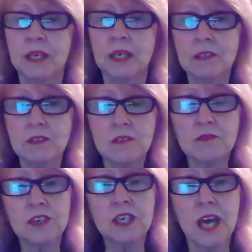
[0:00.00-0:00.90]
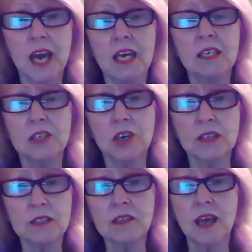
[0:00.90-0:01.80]
because the VA
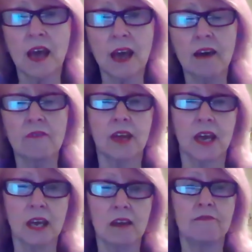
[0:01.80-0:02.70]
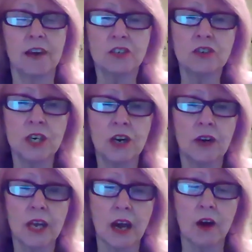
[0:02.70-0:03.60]
does have a
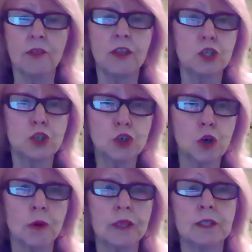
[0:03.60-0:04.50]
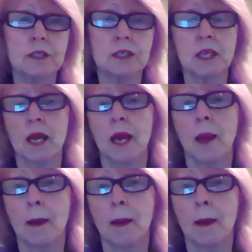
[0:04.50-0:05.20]
veterinary health insurance